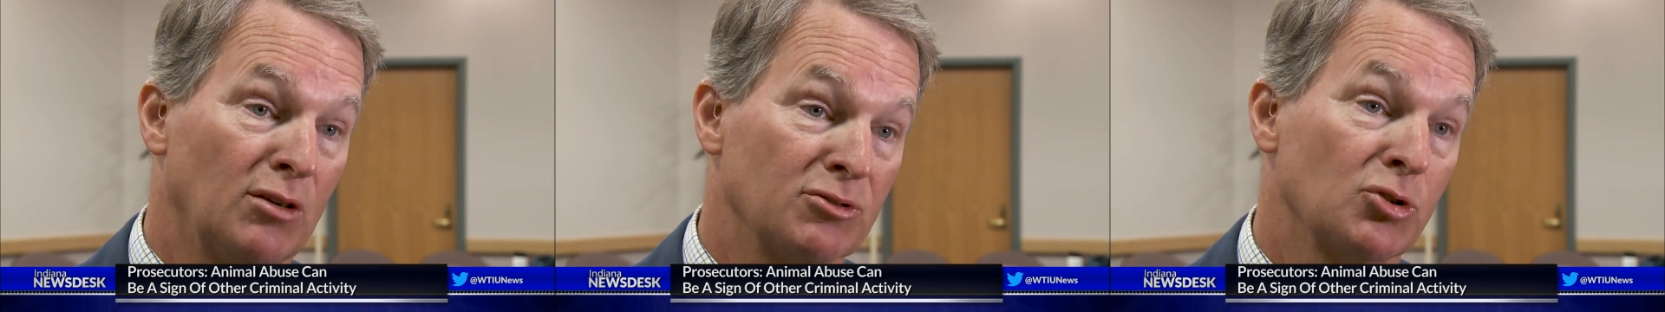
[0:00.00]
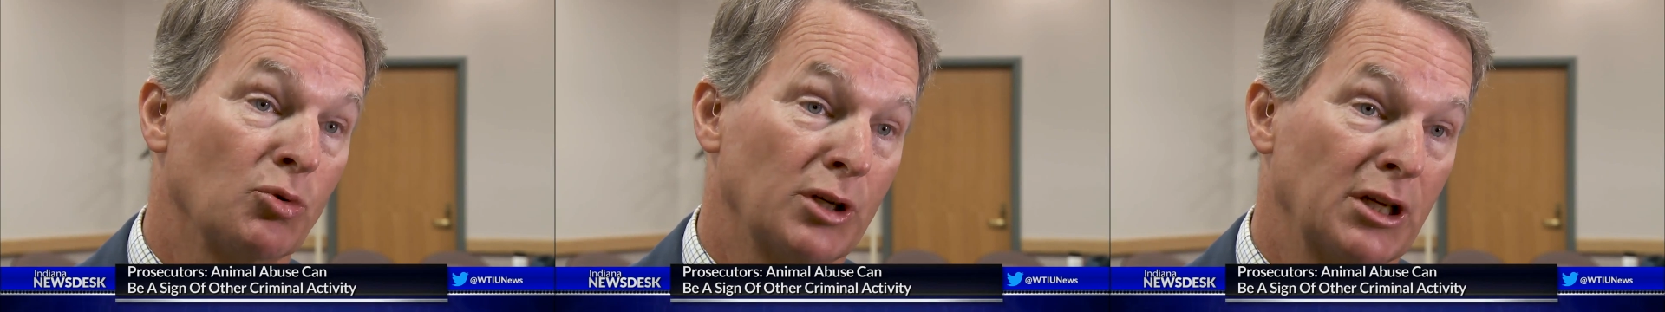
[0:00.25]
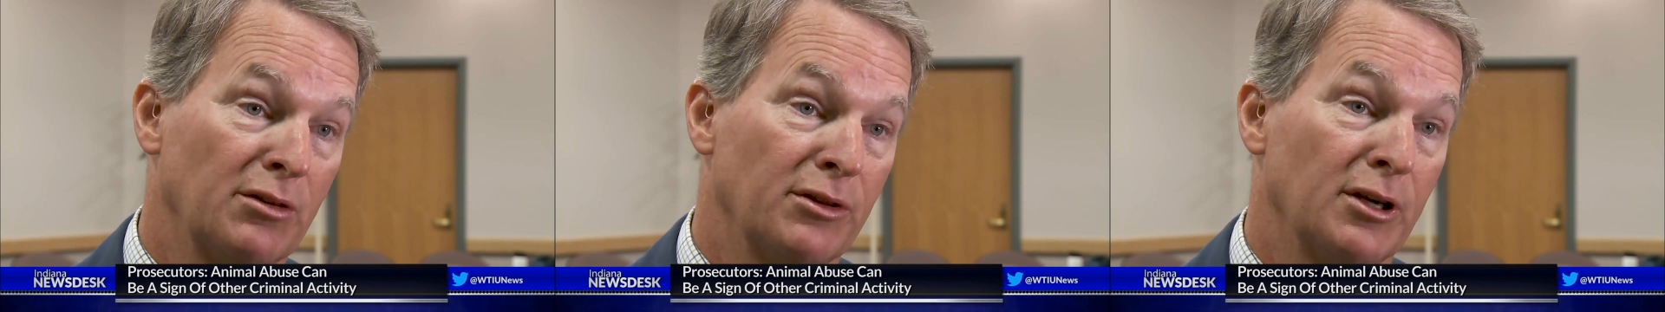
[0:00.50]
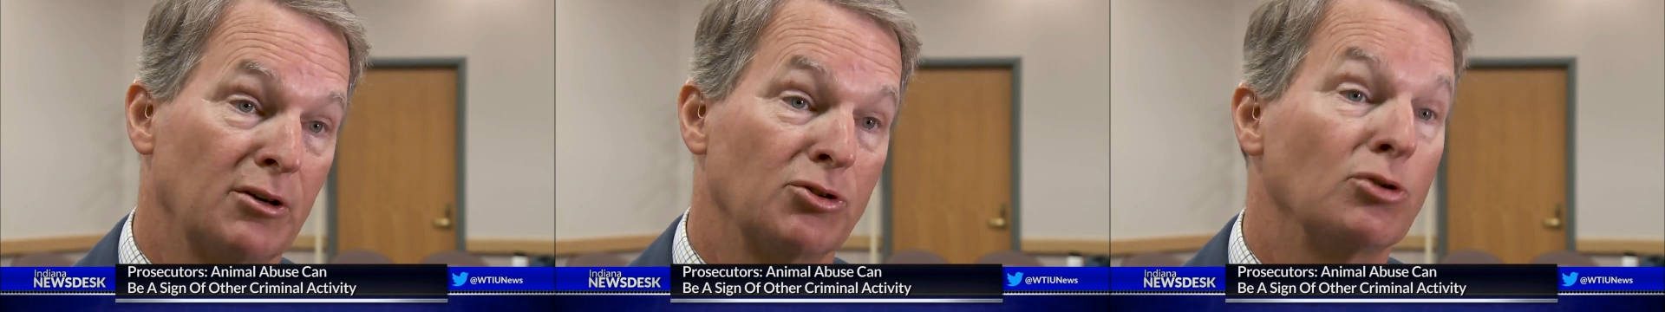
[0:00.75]
officer went in
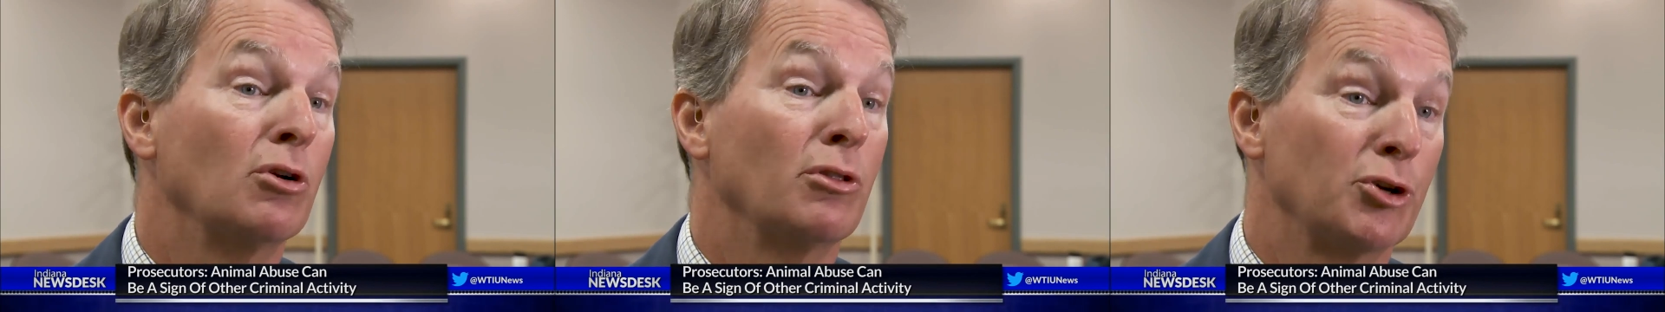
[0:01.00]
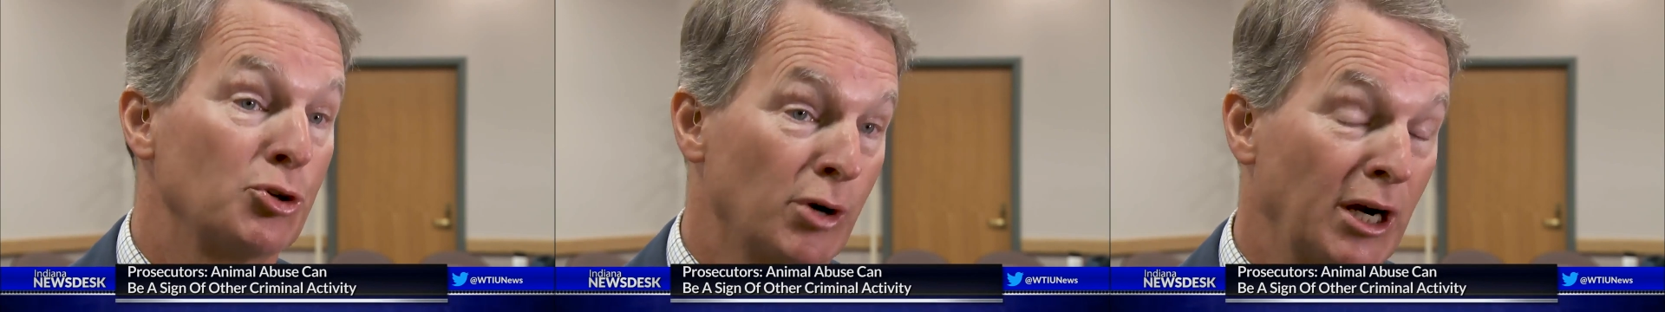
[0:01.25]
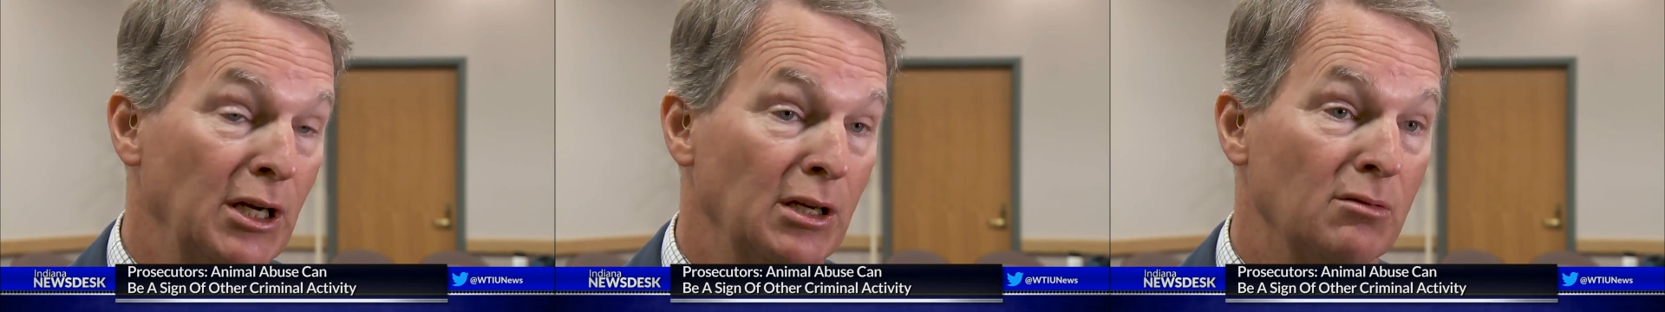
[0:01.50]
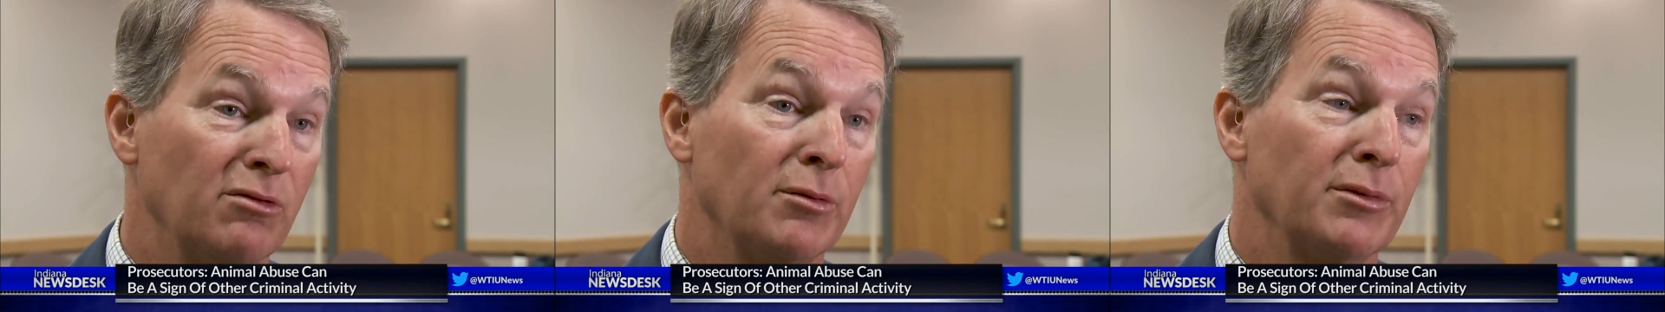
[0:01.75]
there, due to the
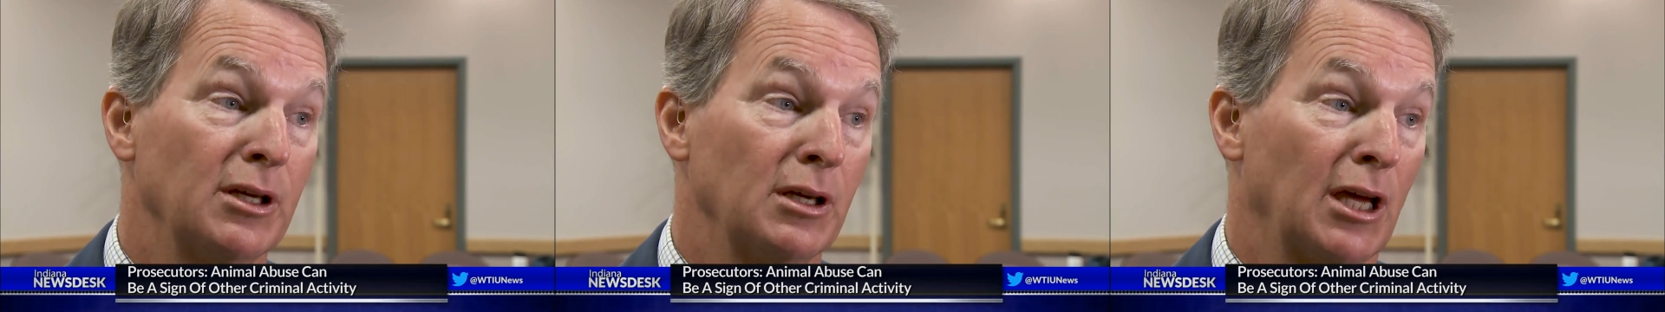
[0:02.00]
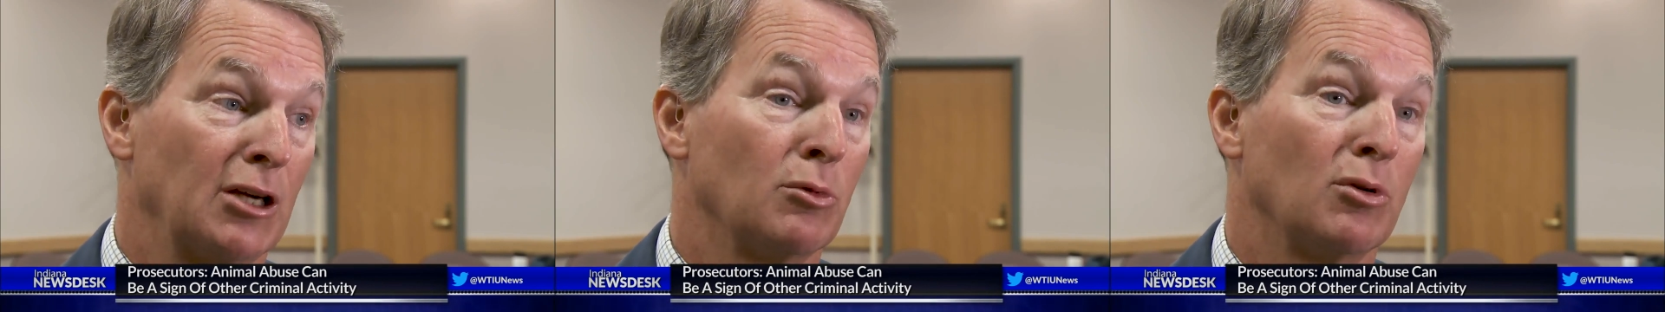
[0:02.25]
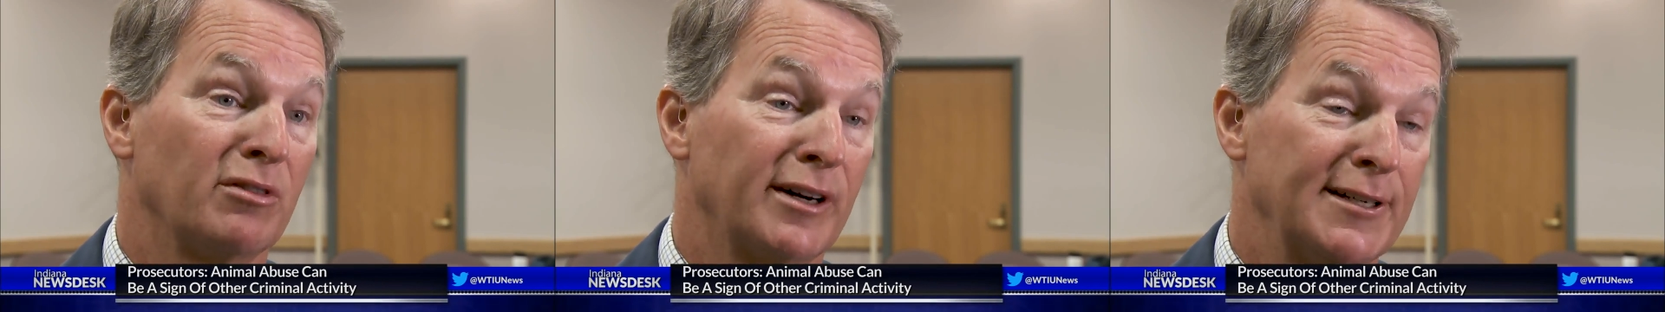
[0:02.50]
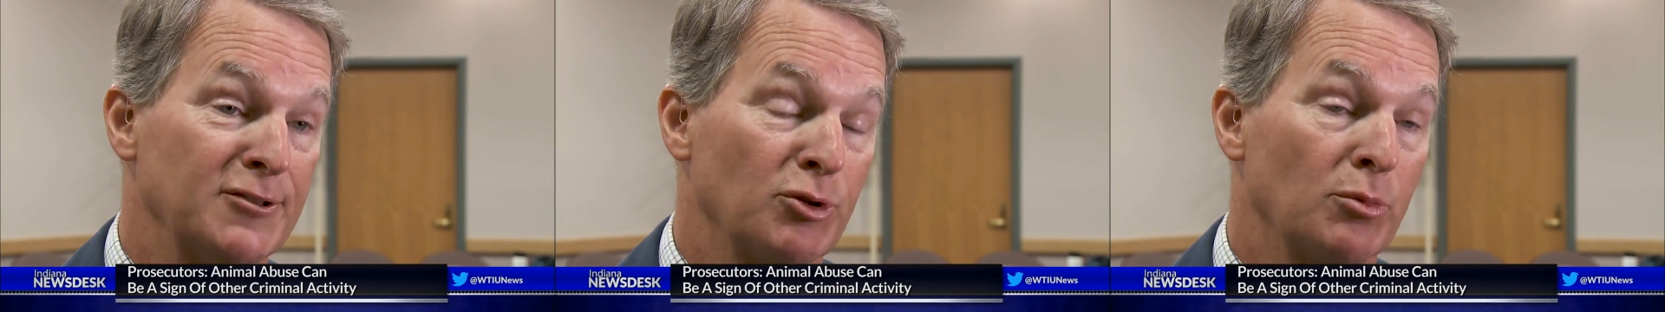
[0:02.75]
training from the Animal
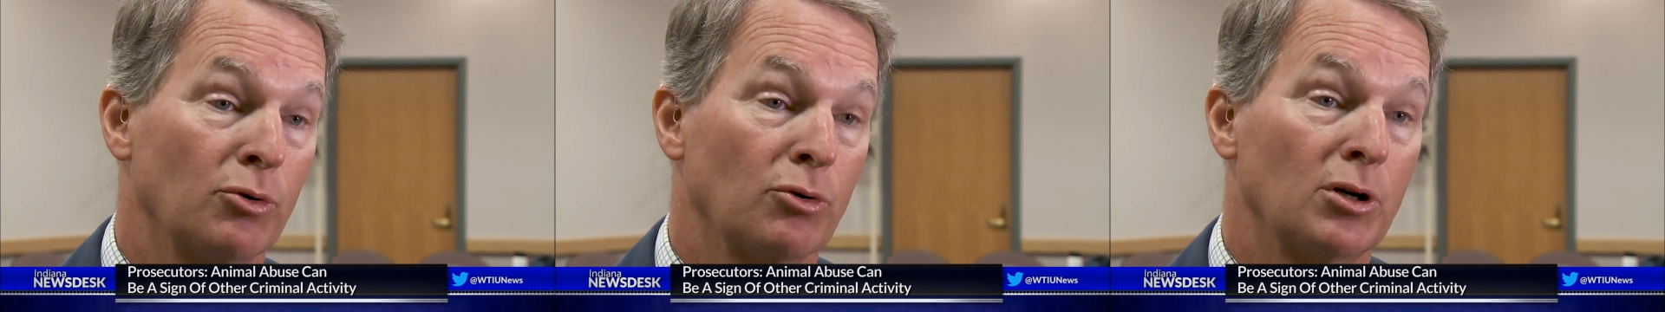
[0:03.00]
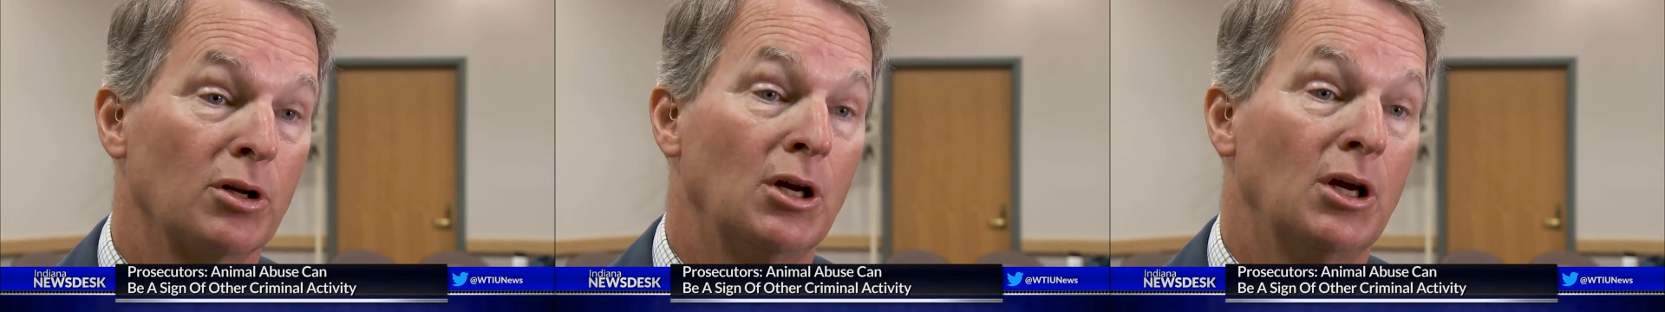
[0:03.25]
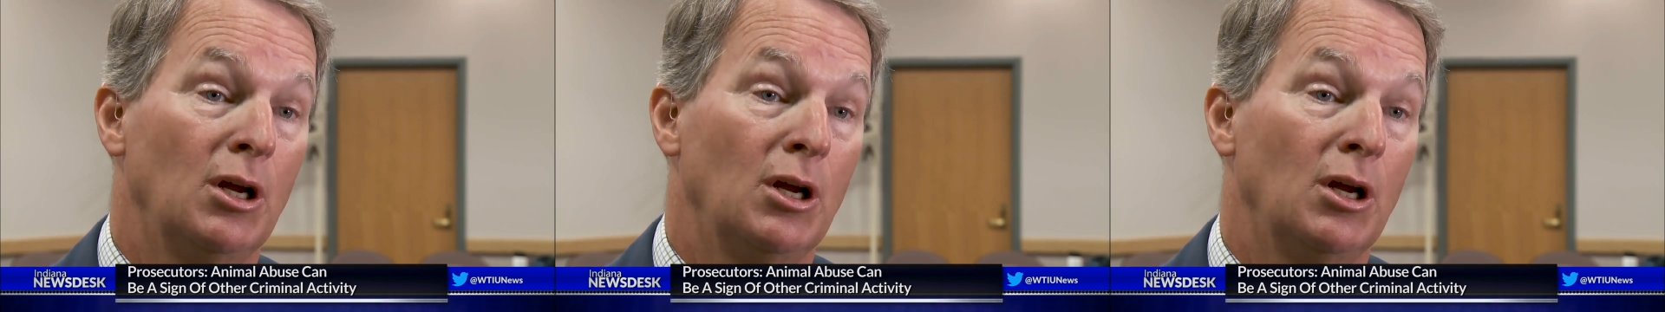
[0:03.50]
Advisory Board,